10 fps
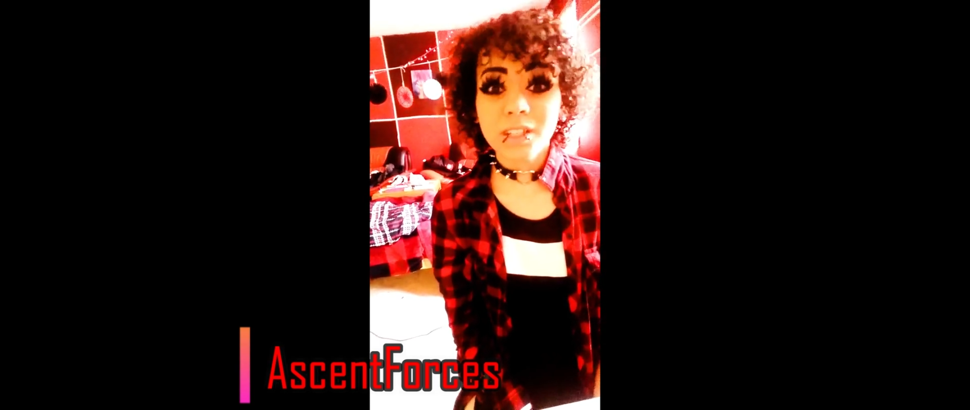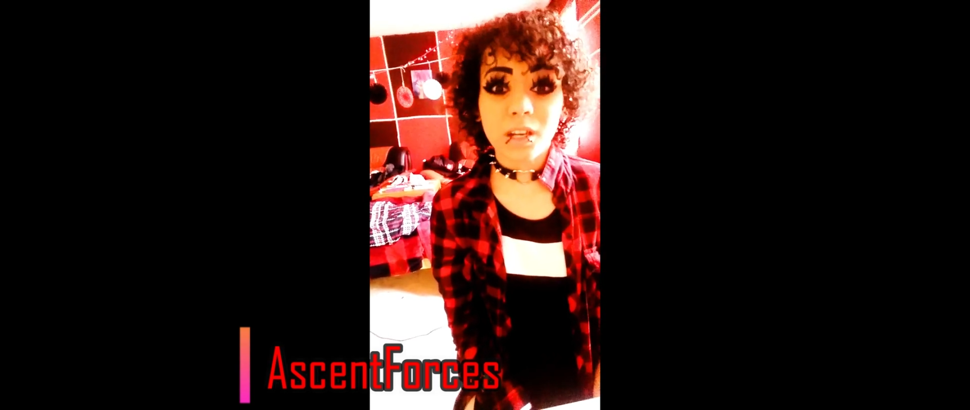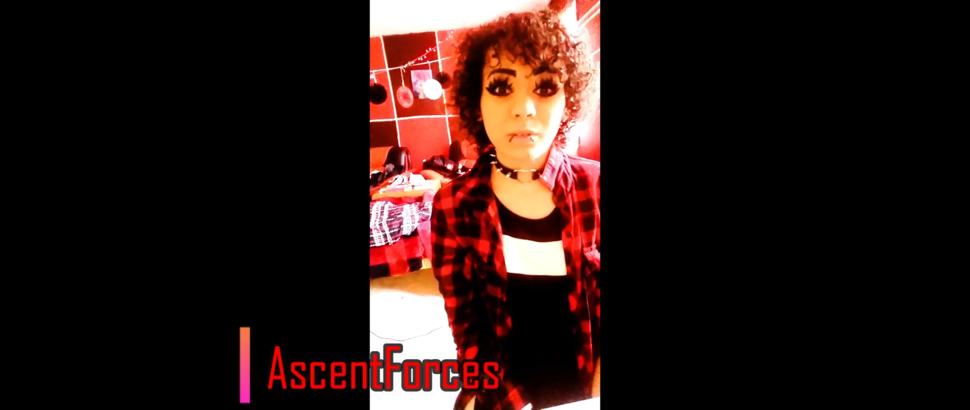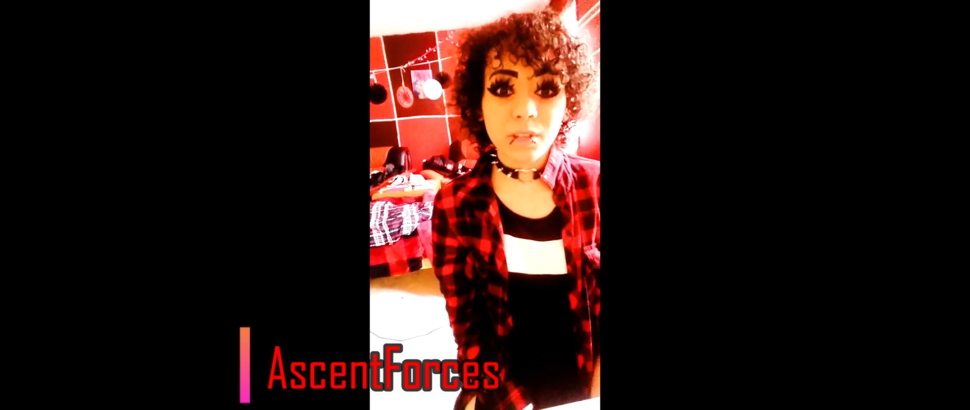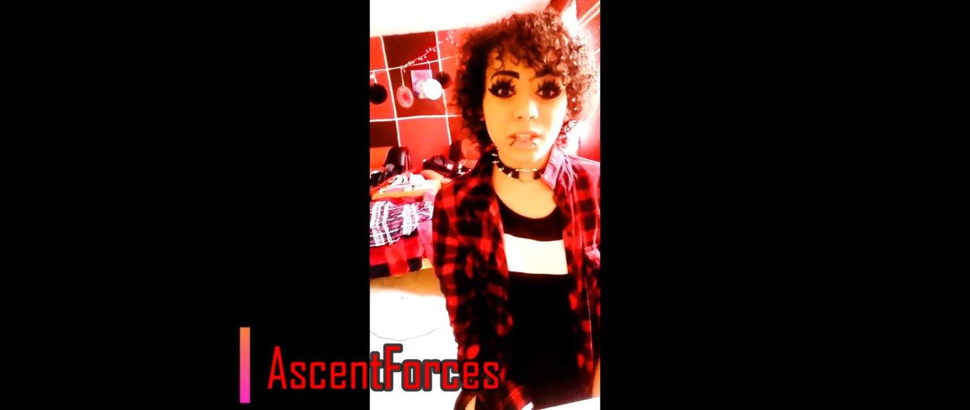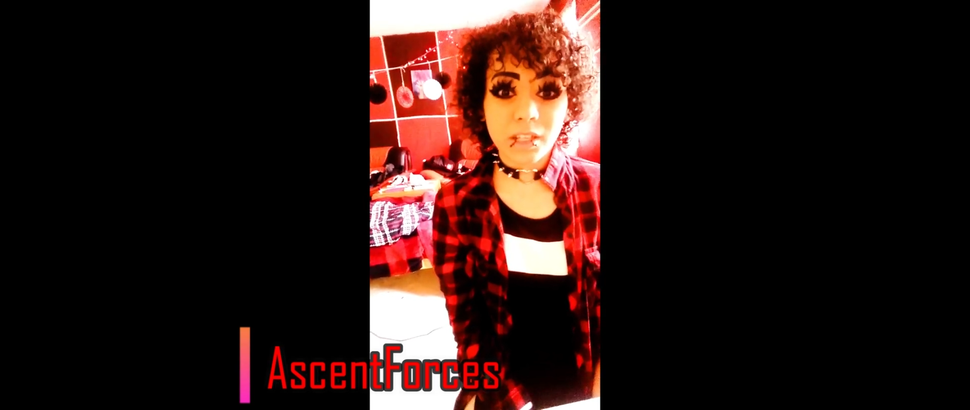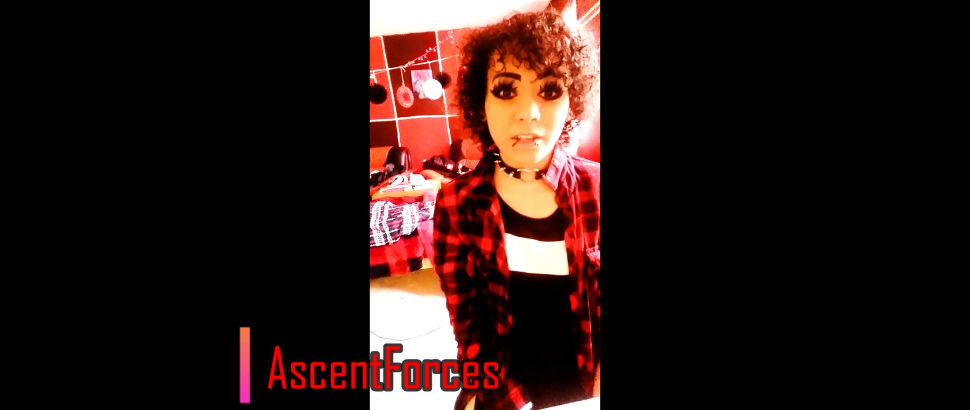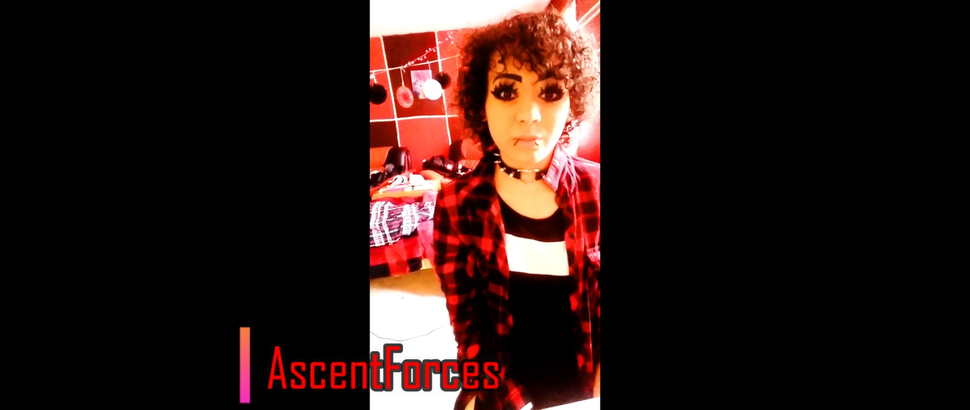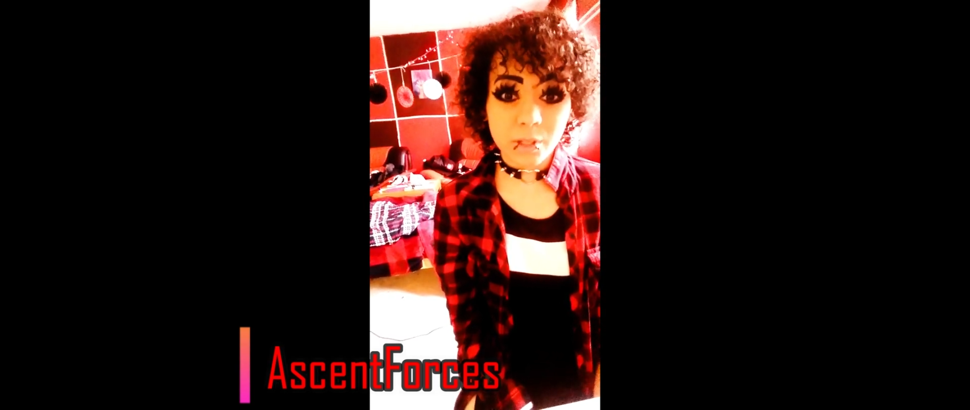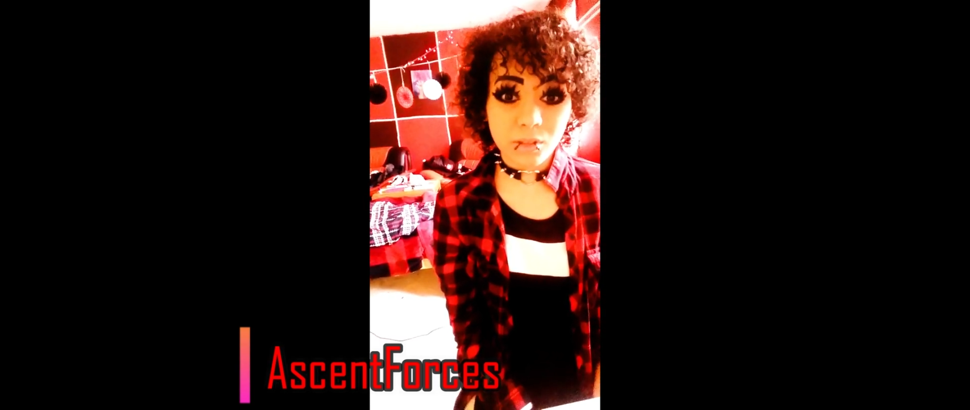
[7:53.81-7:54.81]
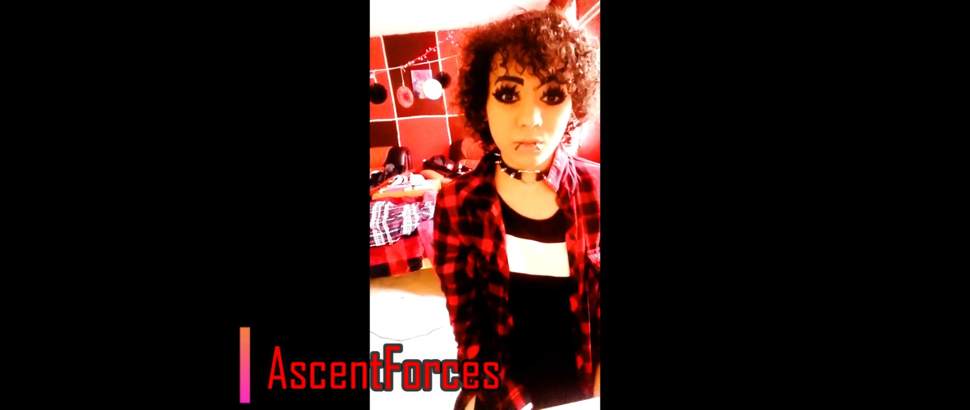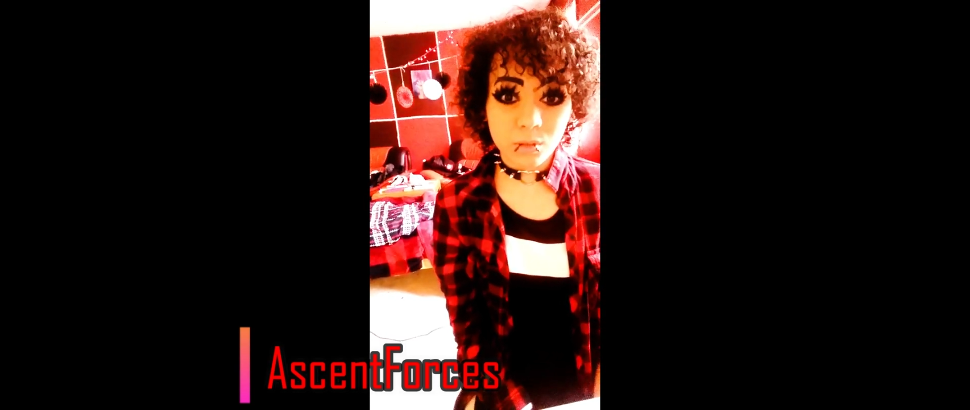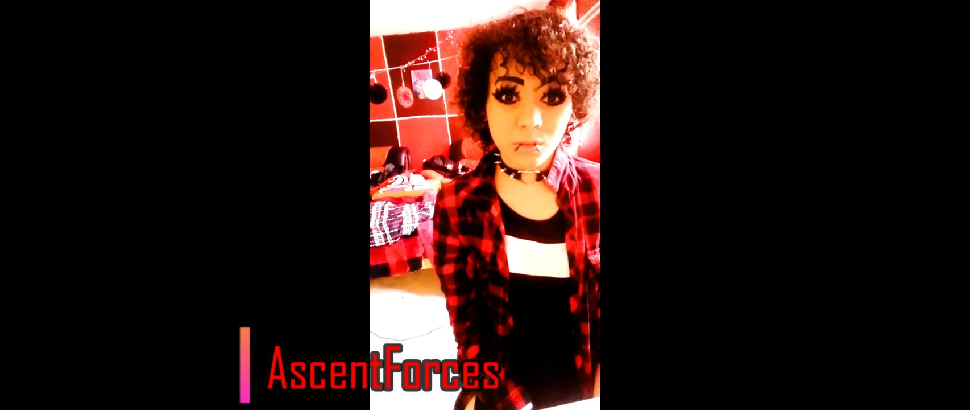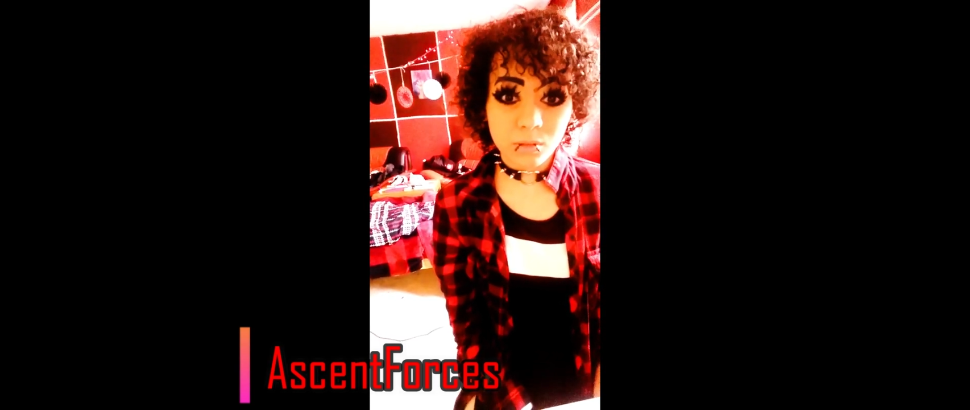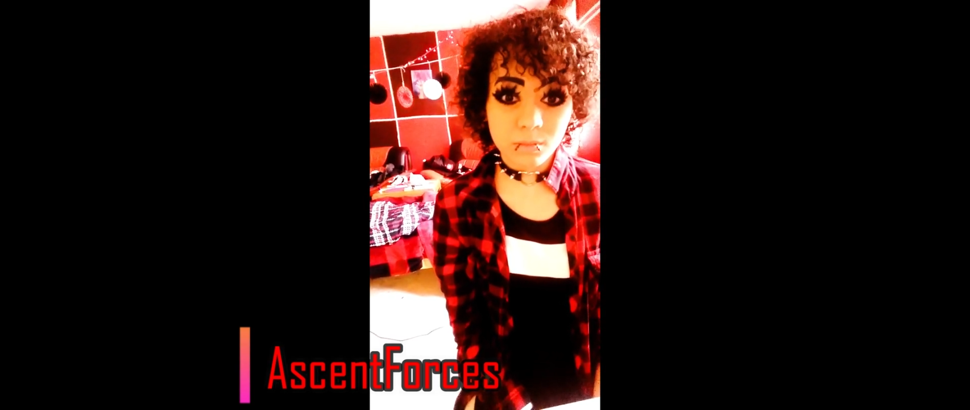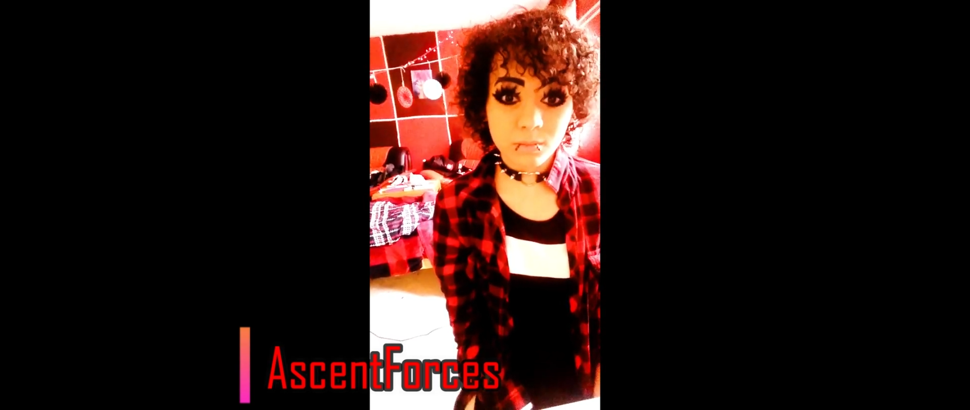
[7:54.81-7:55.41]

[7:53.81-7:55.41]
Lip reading: everything I've been through.